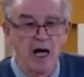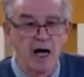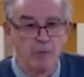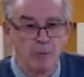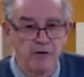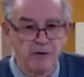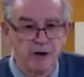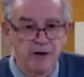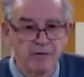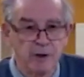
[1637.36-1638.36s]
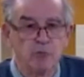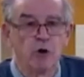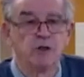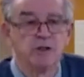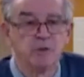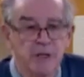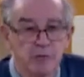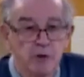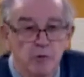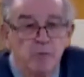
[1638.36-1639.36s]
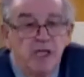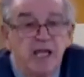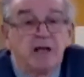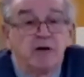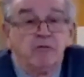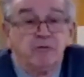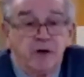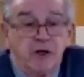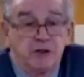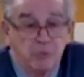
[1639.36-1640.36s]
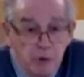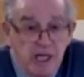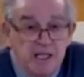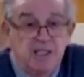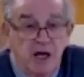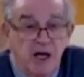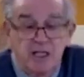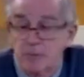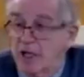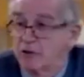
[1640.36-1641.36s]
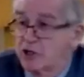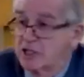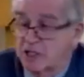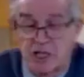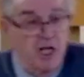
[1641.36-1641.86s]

our boyfriend. We want him to be. We, we get converted and we get excited about Jesus.